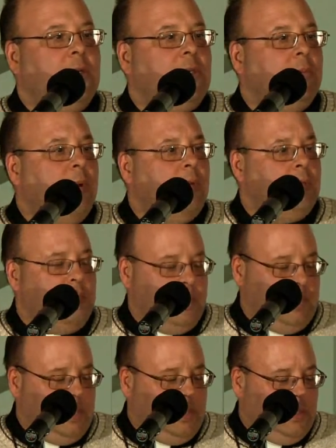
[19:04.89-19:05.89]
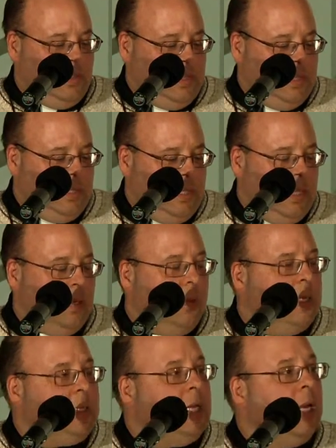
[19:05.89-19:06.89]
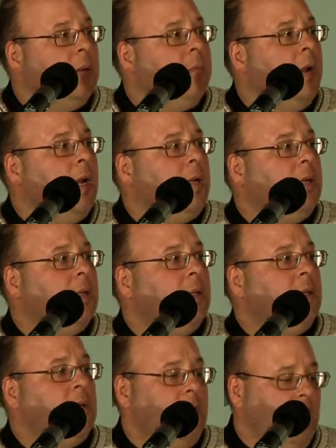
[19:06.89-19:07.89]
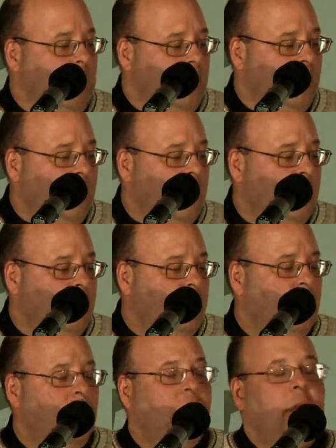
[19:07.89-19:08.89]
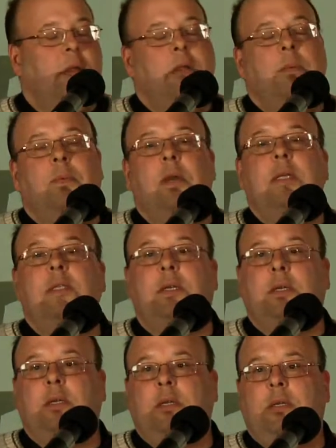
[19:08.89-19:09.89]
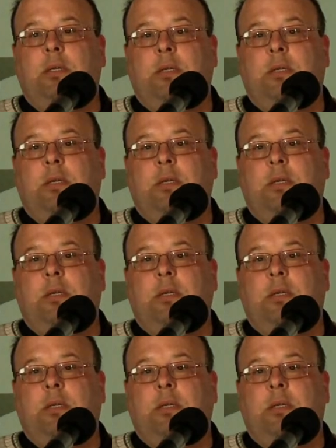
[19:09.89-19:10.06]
So, brothers and sisters, this year we celebrate the year of the priesthood.